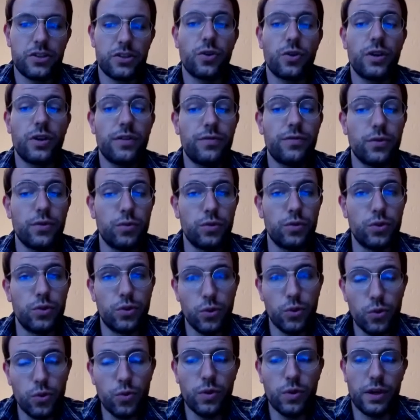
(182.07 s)
So if you
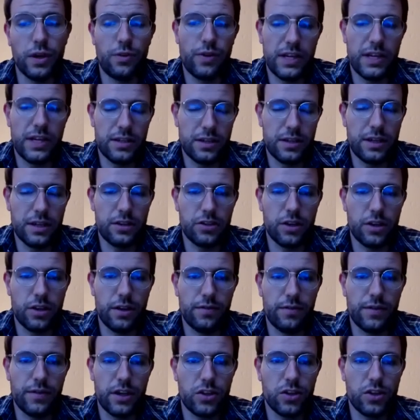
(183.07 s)
do a residential
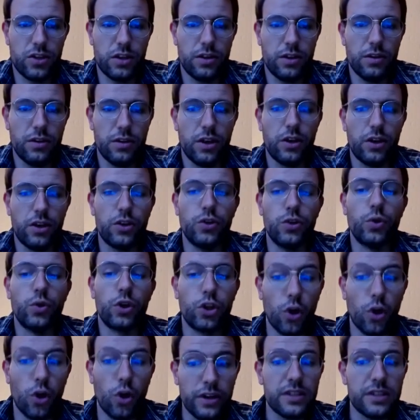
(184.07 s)
eviction, you're
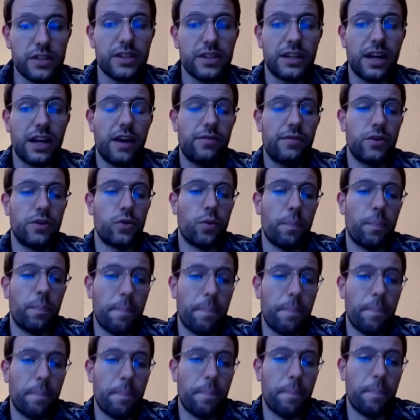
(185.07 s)
going to cover your
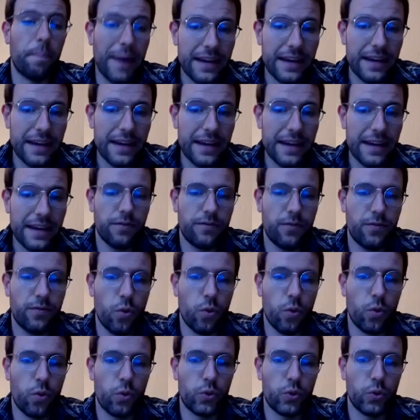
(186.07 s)
base
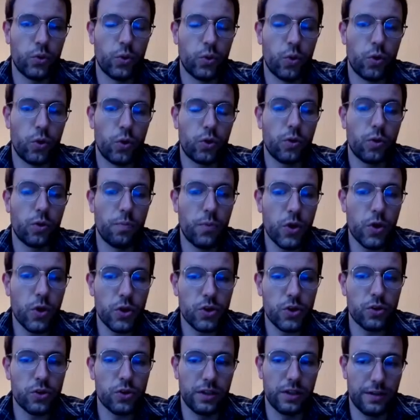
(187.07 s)
for your
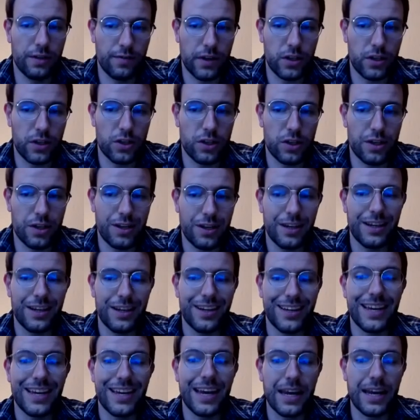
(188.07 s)
commercial eviction
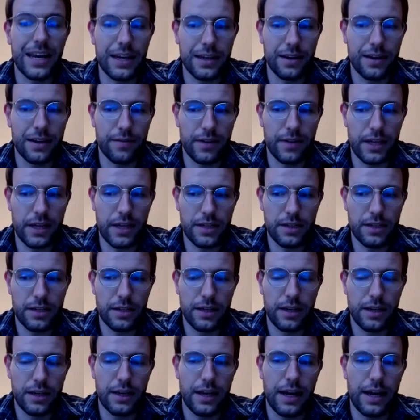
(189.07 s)
in any event.